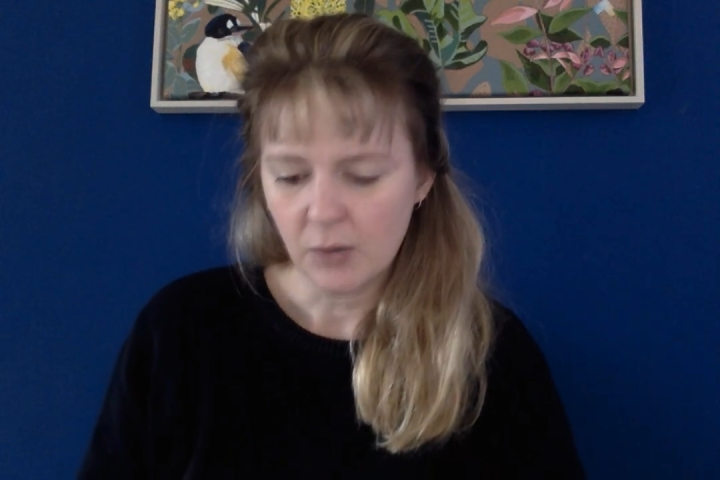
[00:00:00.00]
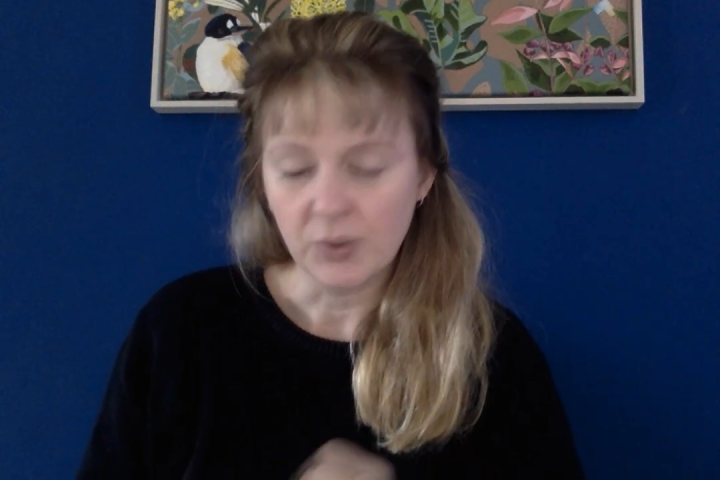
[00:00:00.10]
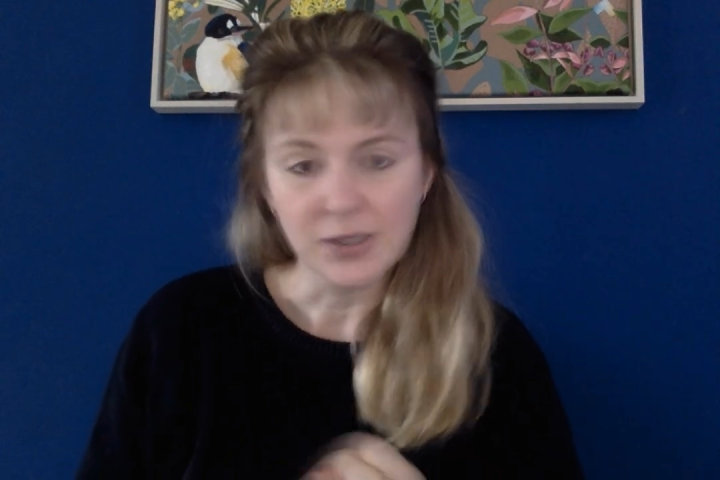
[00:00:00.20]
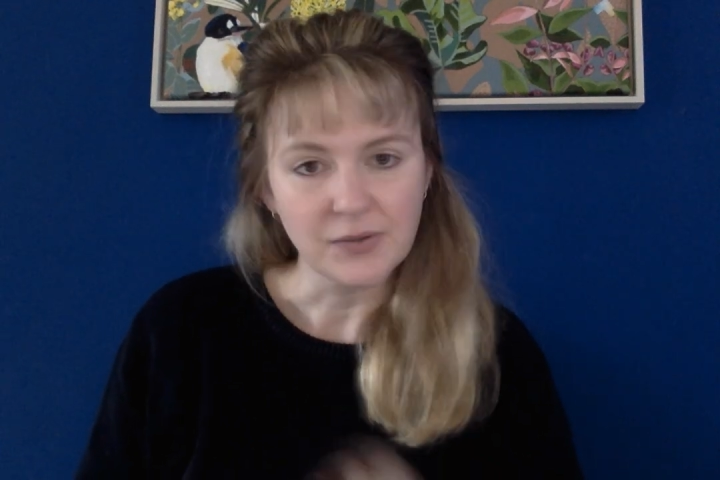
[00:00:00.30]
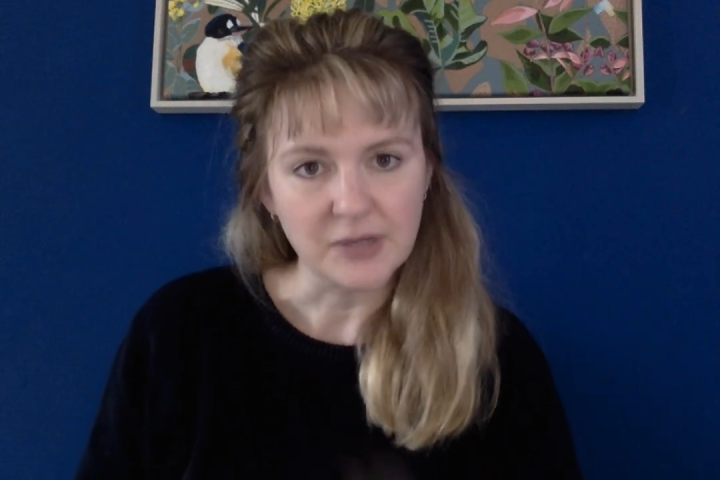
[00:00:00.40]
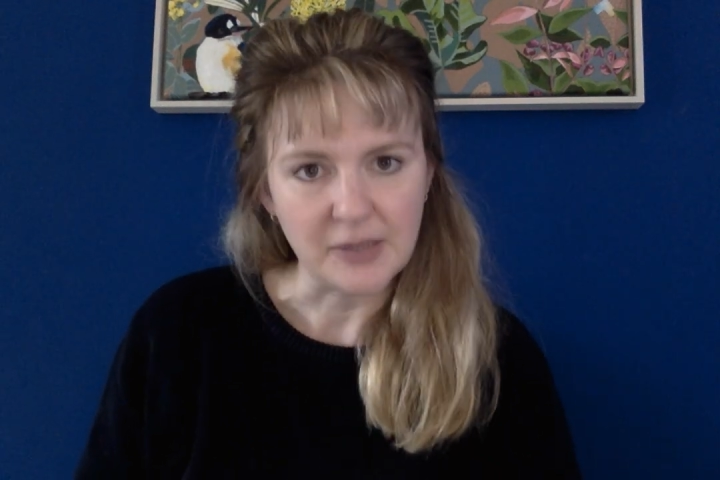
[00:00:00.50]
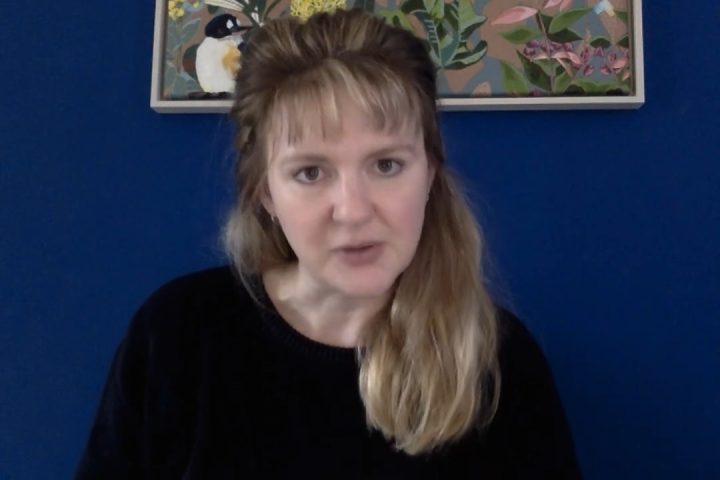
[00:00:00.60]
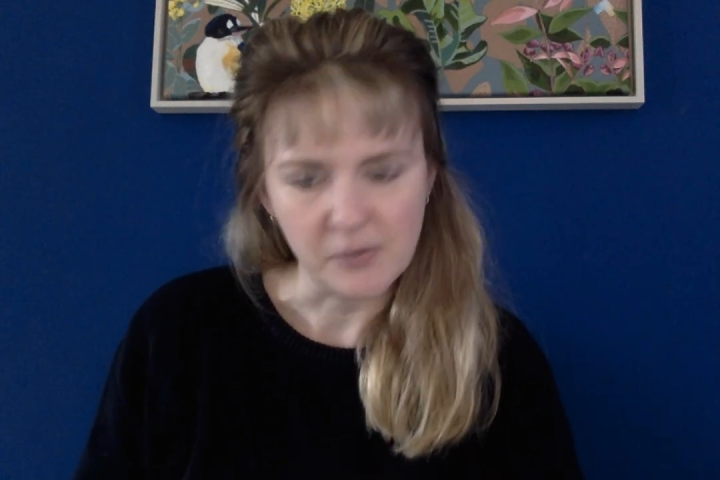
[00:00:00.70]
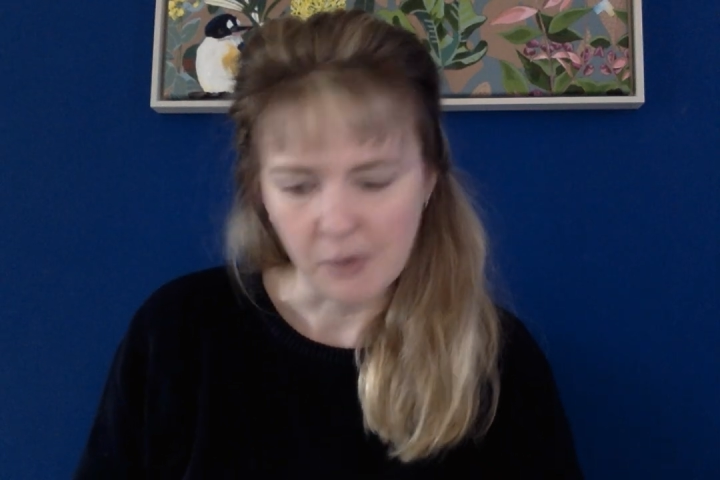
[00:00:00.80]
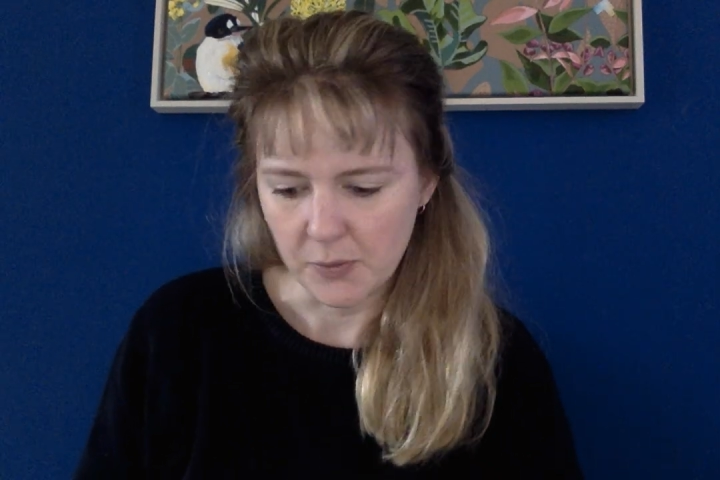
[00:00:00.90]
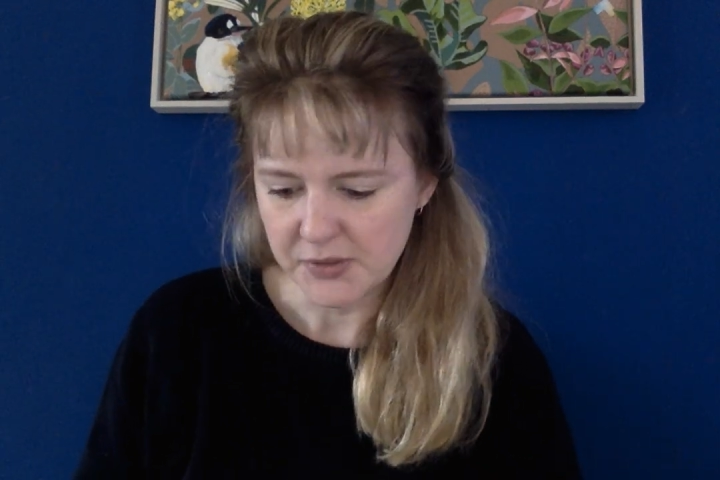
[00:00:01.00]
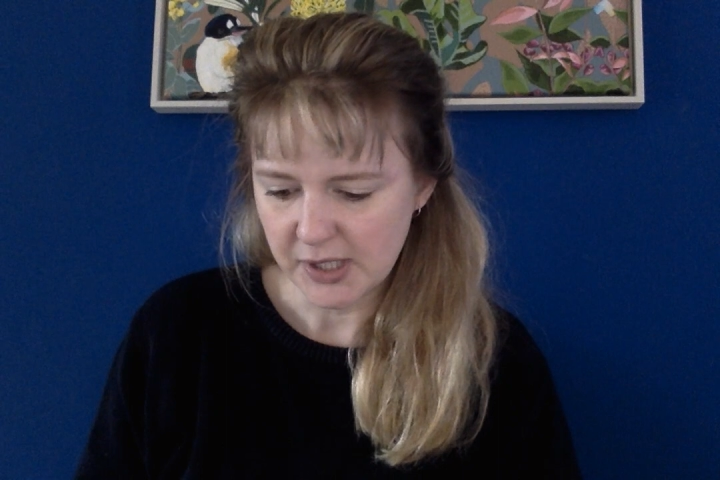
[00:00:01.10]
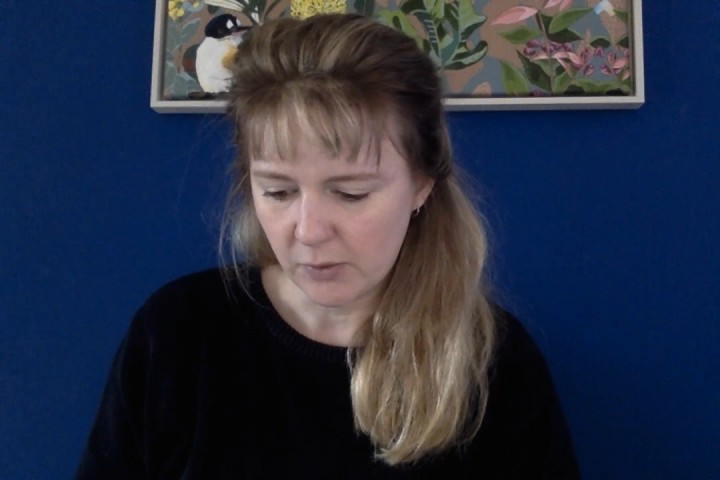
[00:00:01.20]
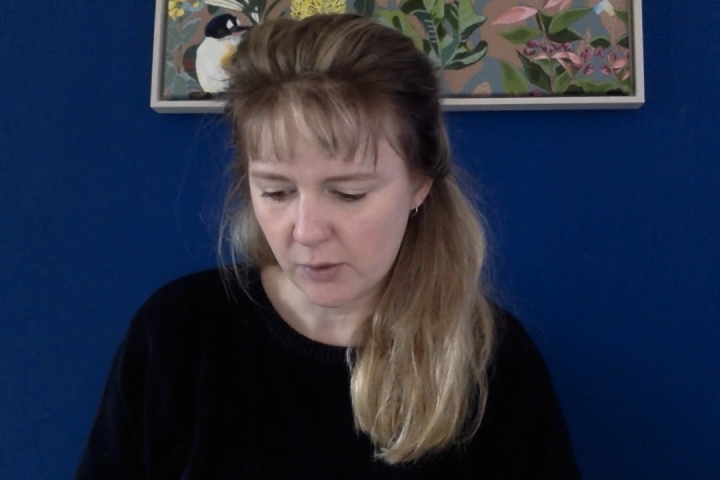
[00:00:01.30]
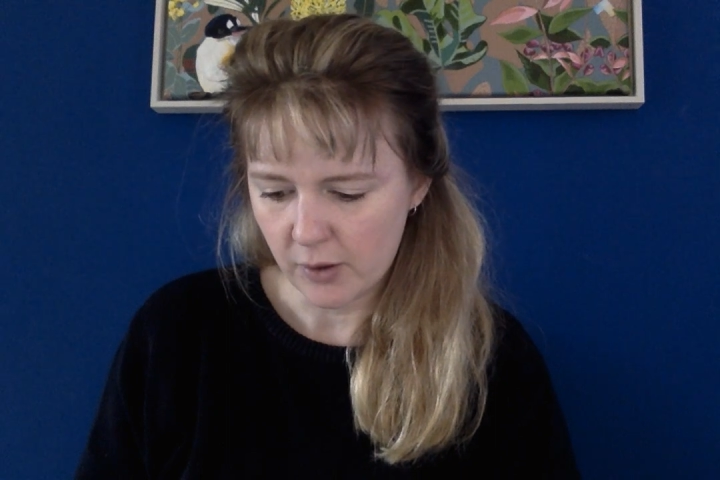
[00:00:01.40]
what different types of bombs
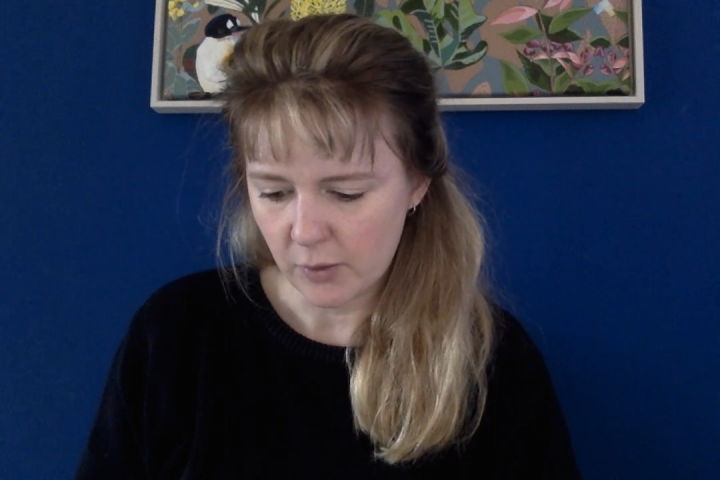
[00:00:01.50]
there were